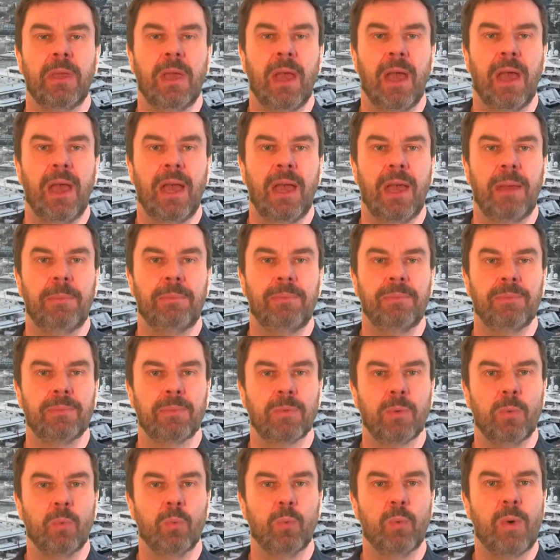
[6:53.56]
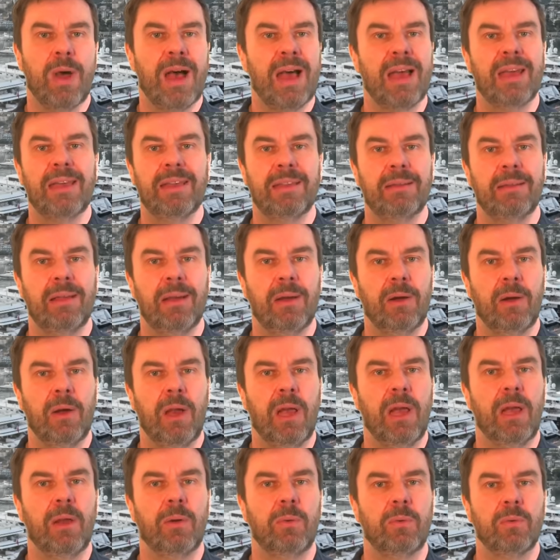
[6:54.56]
Um, why?
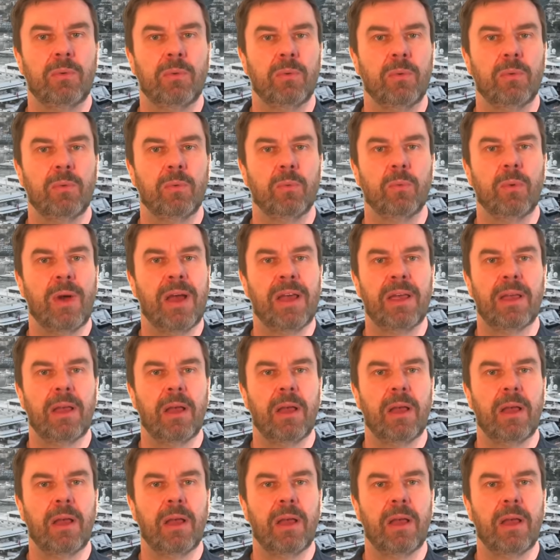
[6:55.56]
Uh, why?